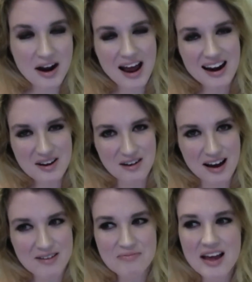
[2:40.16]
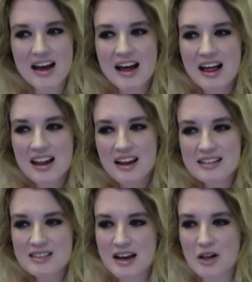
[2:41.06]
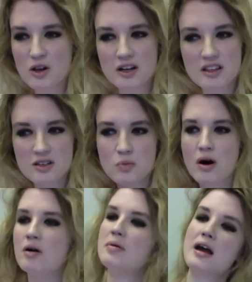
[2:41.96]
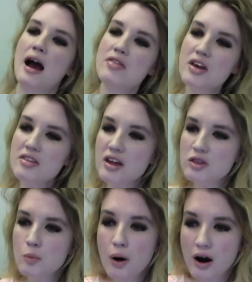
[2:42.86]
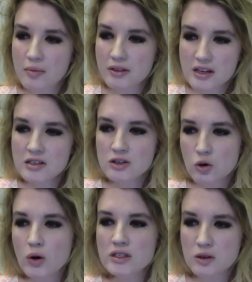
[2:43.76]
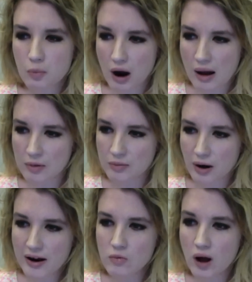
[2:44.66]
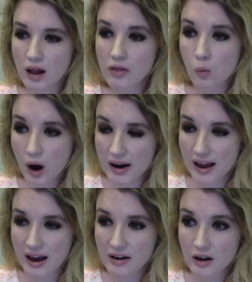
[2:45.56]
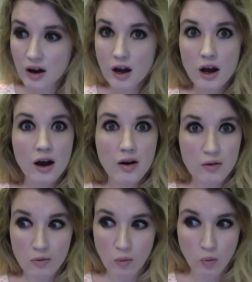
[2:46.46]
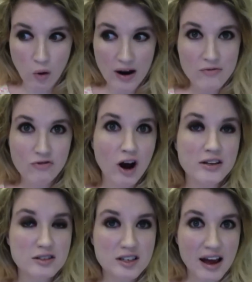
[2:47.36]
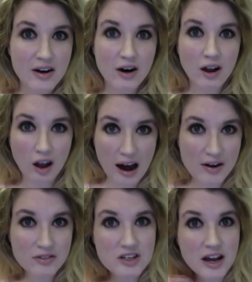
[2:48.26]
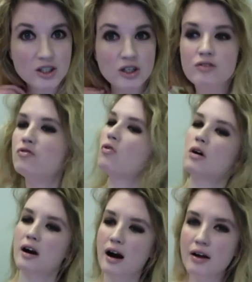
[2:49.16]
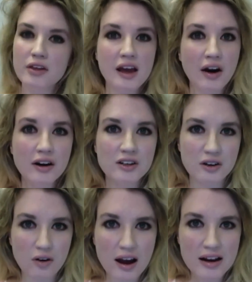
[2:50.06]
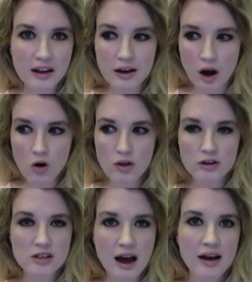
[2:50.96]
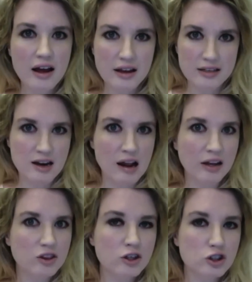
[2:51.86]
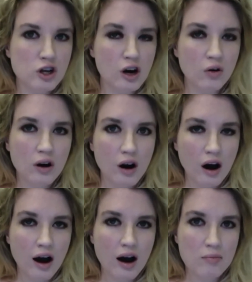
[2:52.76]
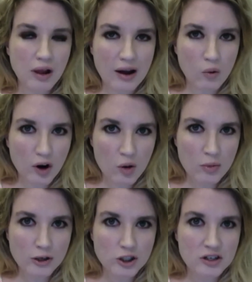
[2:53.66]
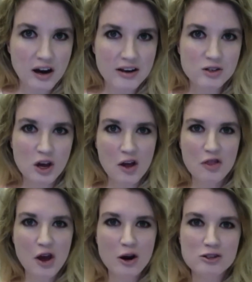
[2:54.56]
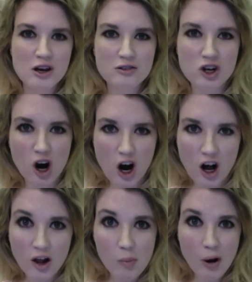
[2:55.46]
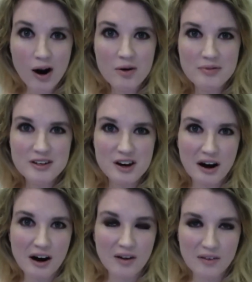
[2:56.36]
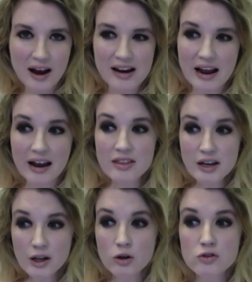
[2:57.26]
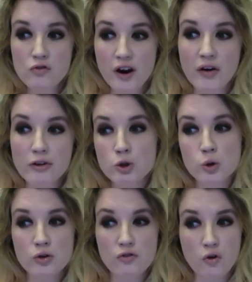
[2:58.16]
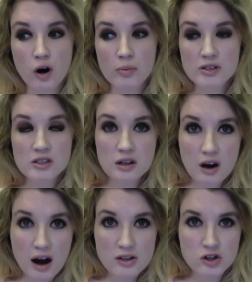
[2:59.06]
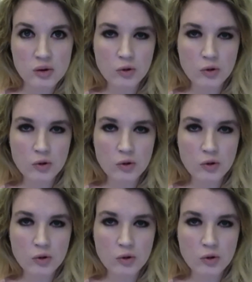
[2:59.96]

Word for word: anyway, let's take a look at this Barbie. I think that the Barbie, this is, so what's the problem, right? Well, on the one hand, right front and center a lot of attention for uh, the character right like oh there's not it's not like there's no uh, black widow merchandise there's a doll a barbie doll right and i think it looks very true to form as to the costume